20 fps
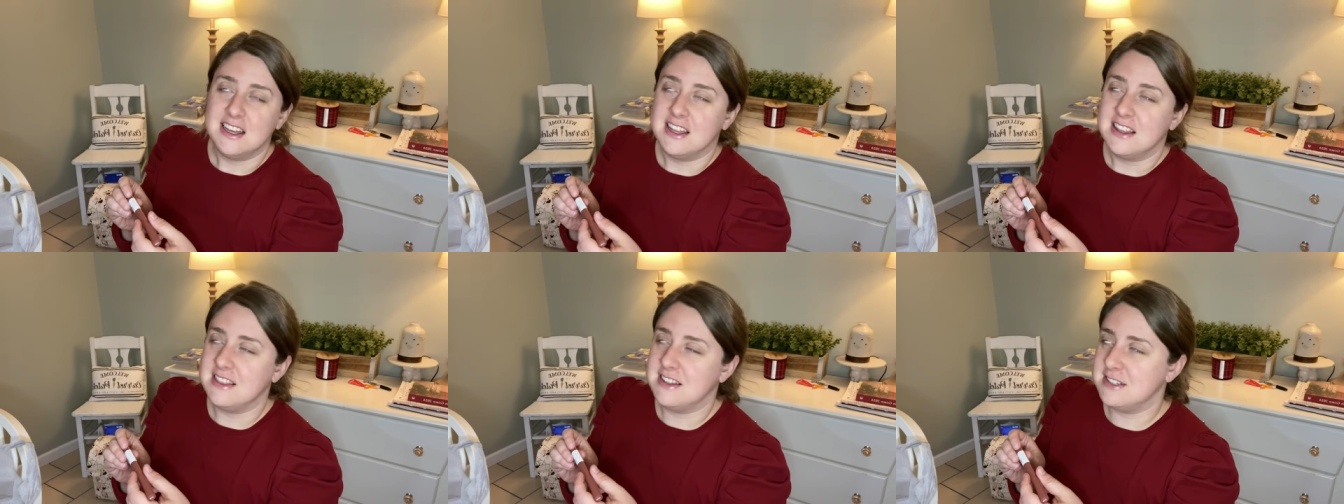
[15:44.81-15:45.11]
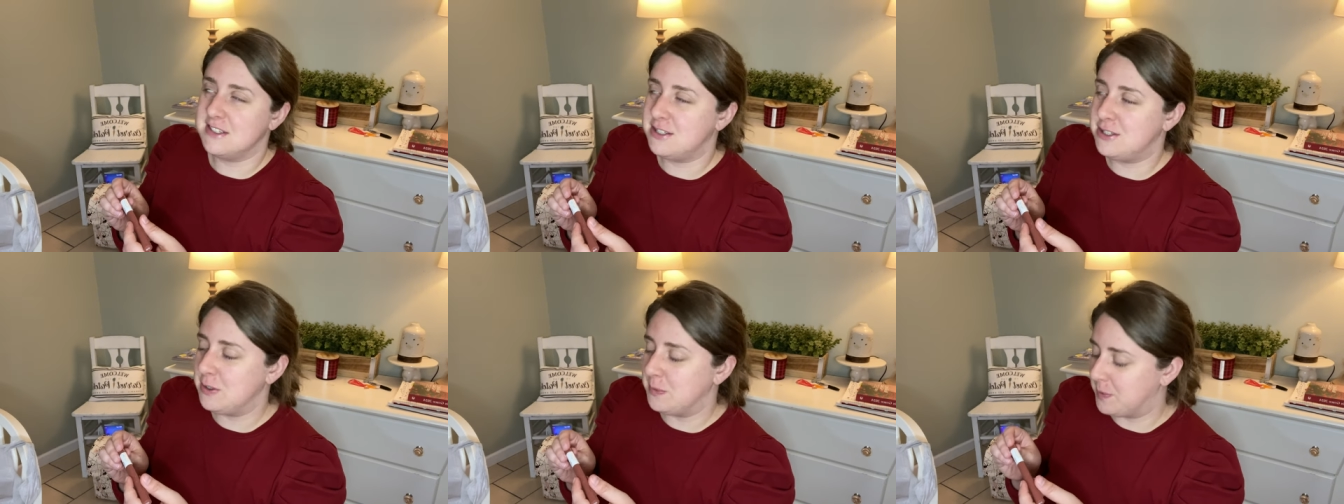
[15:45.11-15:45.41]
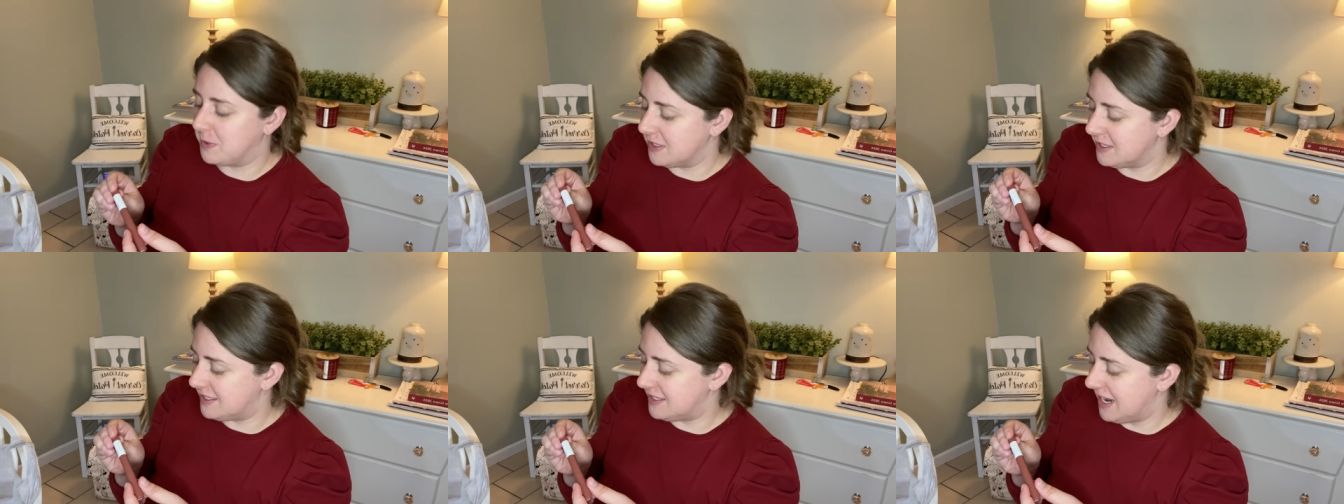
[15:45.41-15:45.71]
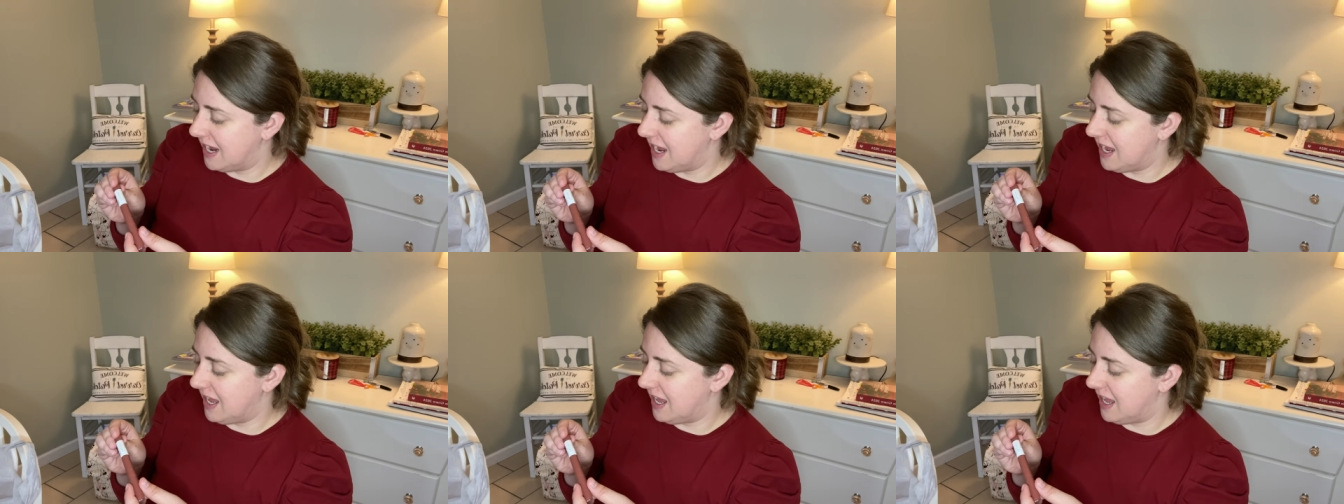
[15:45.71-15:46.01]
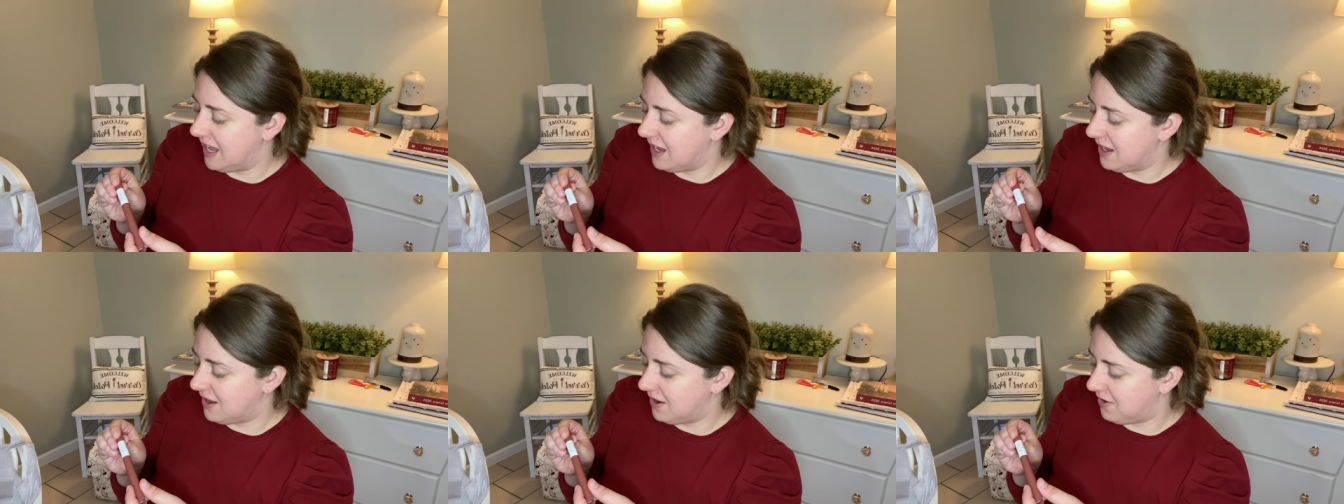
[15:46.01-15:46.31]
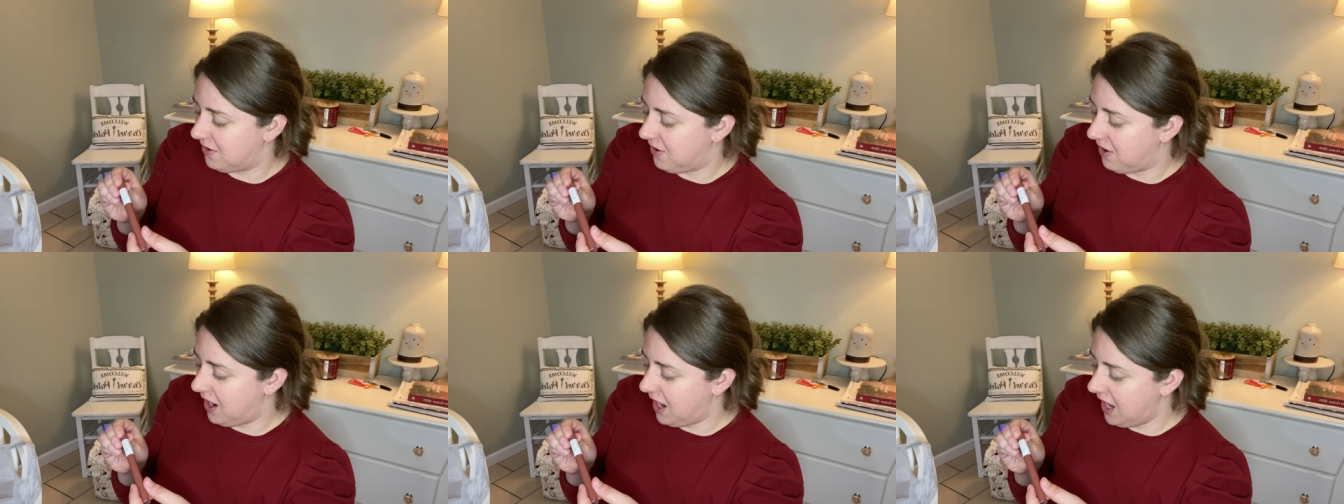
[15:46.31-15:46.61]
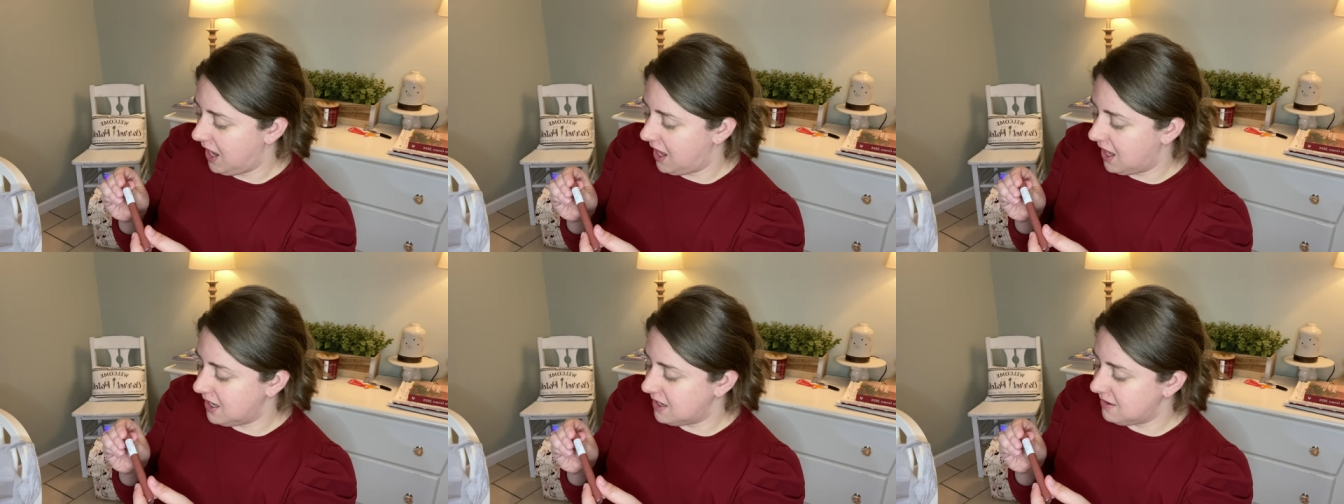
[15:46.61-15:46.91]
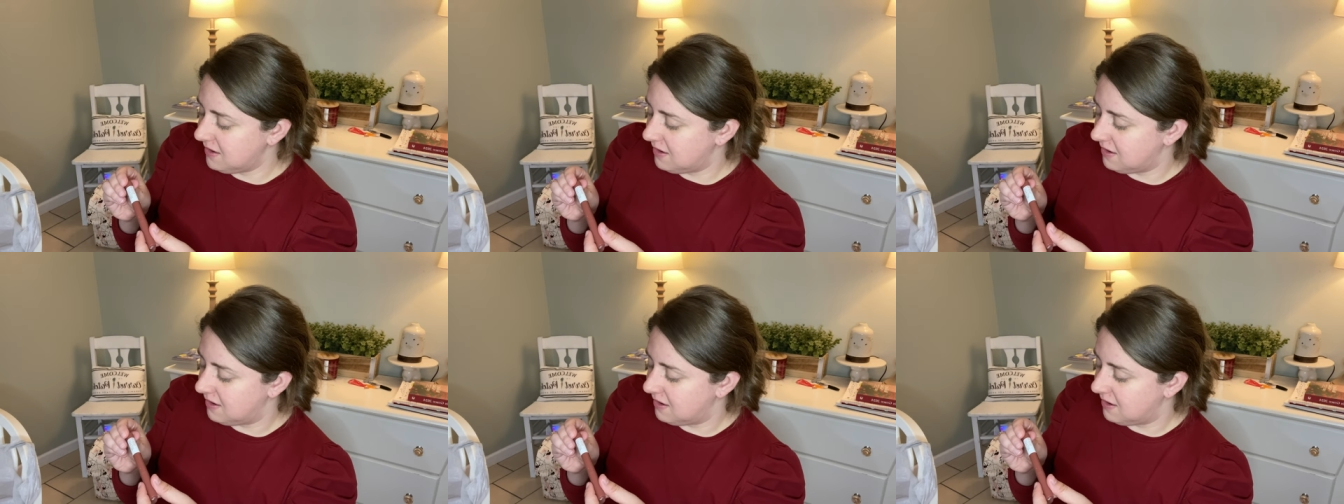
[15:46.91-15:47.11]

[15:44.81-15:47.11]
The Superstay Ink Crayon.